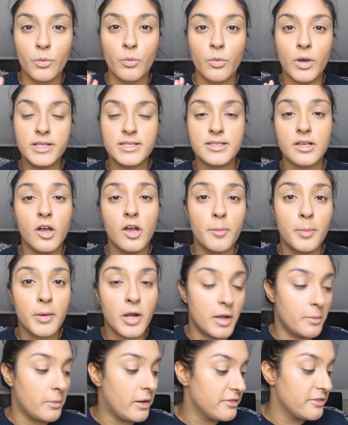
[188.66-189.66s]
Once I
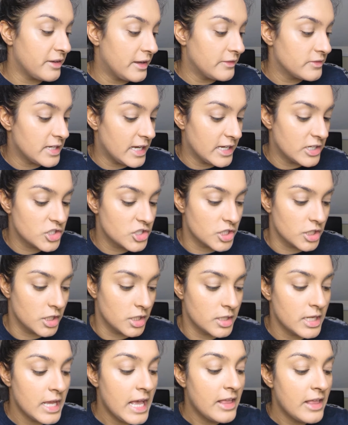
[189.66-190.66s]
apply my
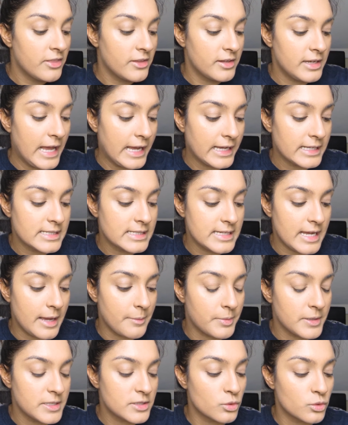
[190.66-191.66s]
foundation, the next
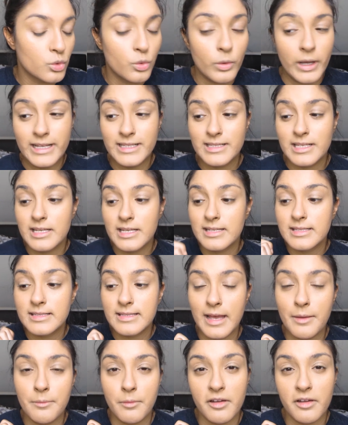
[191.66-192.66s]
step is always to
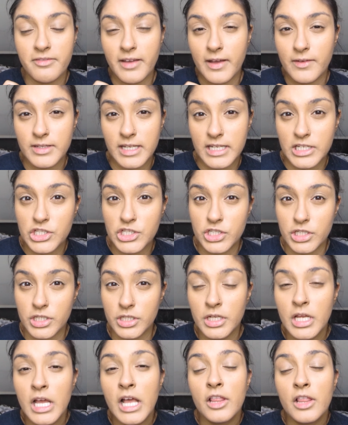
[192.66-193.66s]
set my
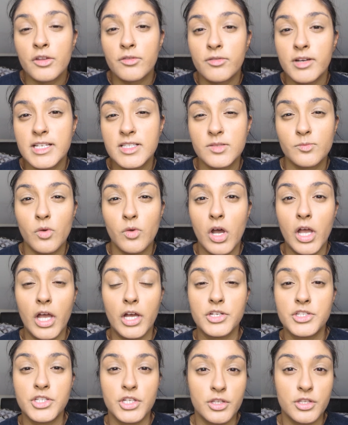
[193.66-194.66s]
foundation. The reason why
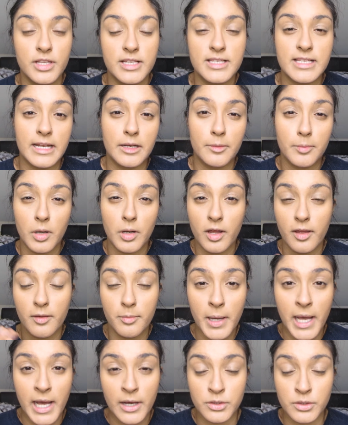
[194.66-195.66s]
I do this and apply a
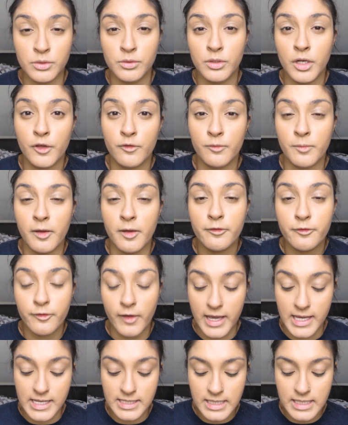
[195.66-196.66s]
powder all over my
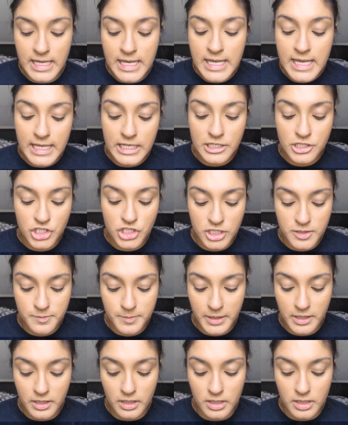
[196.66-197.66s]
face is just
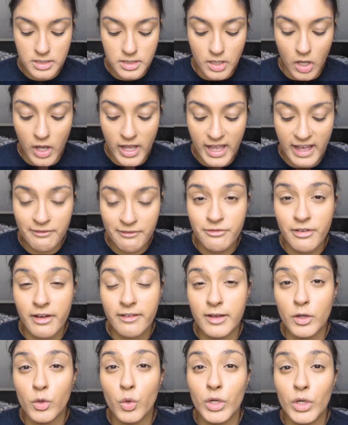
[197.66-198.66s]
because I have
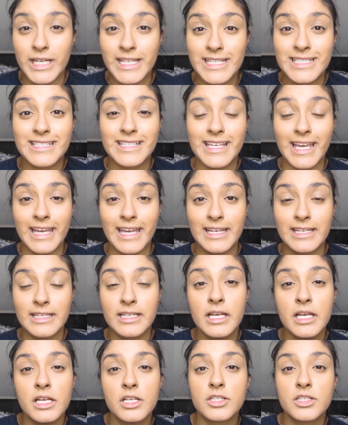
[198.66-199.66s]
very oily
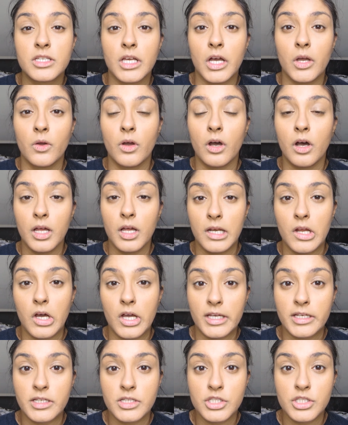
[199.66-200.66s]
skin, so I
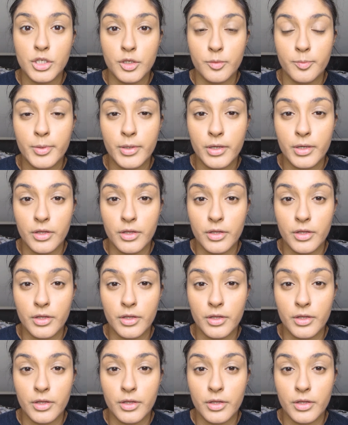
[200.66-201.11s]
like to